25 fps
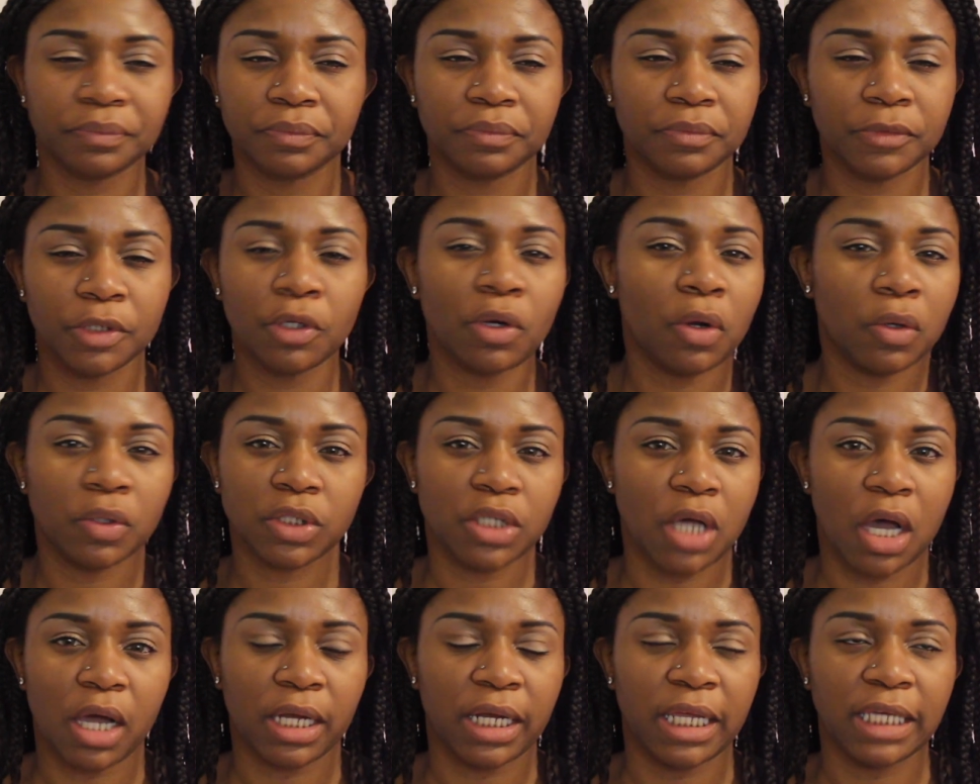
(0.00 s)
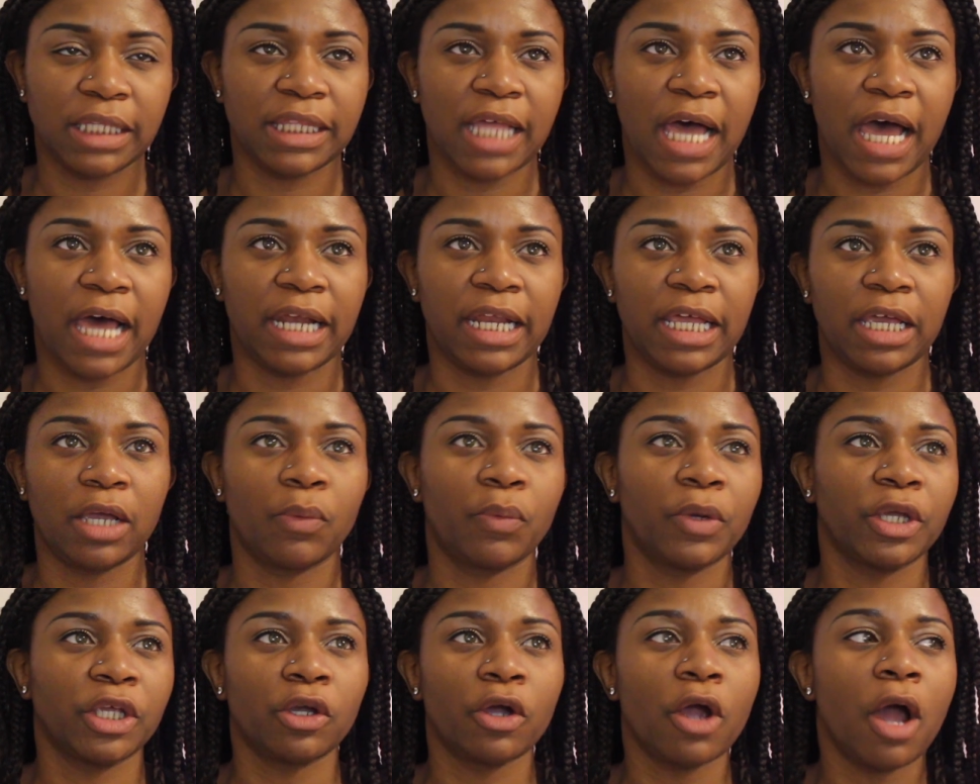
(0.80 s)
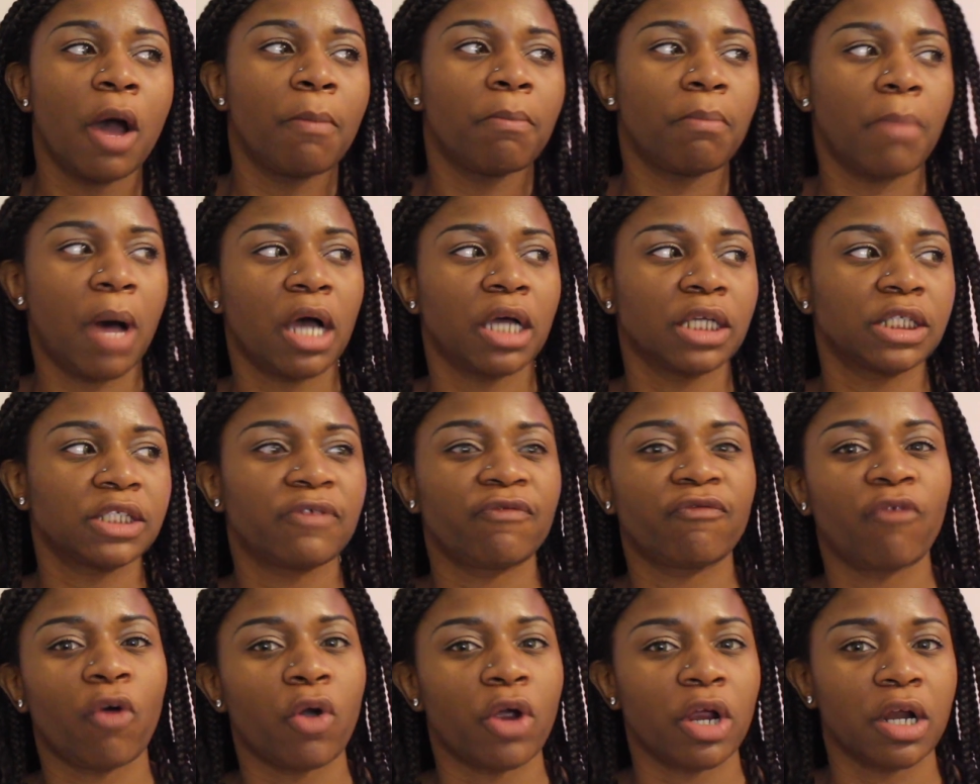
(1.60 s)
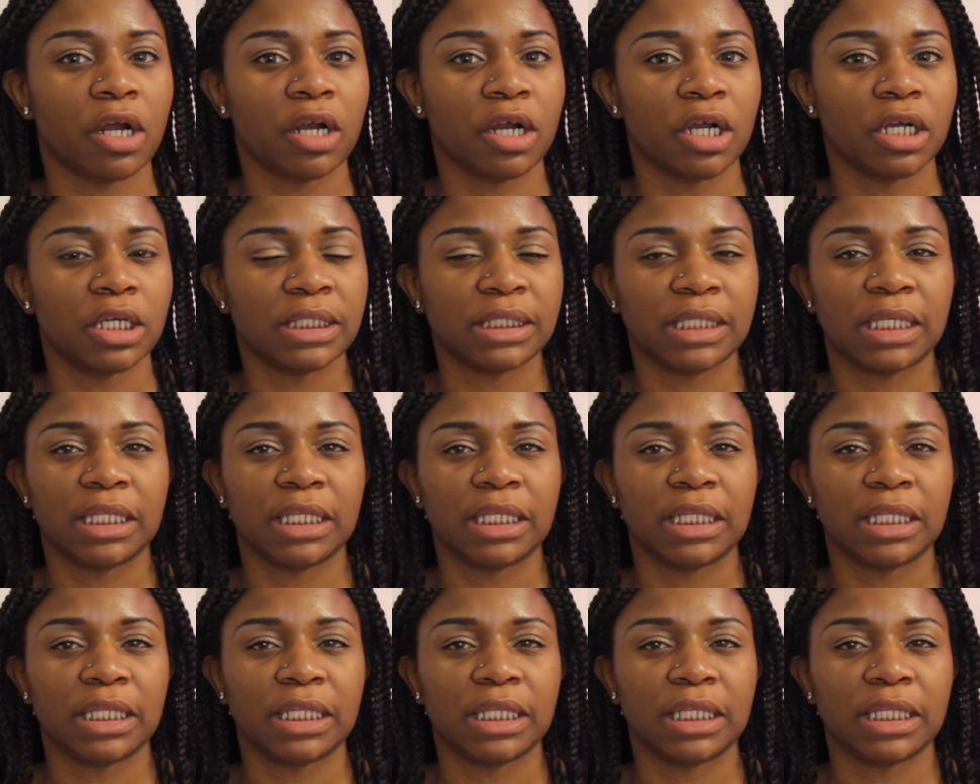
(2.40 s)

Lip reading: You don't talk like that, like when you're amongst foreigners.